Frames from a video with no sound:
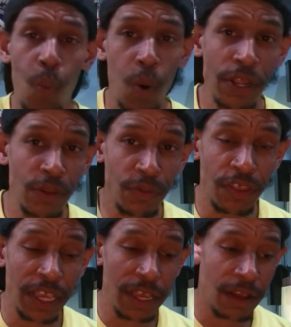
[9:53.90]
what do you
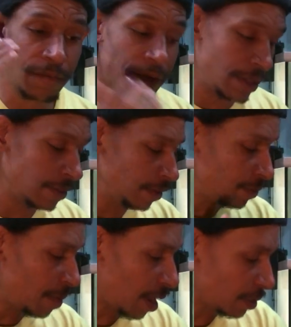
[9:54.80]
think of
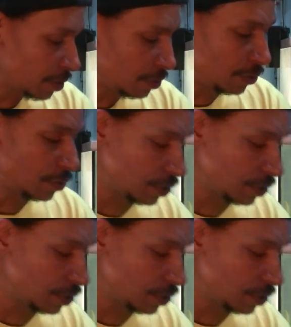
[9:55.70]
this box? Do you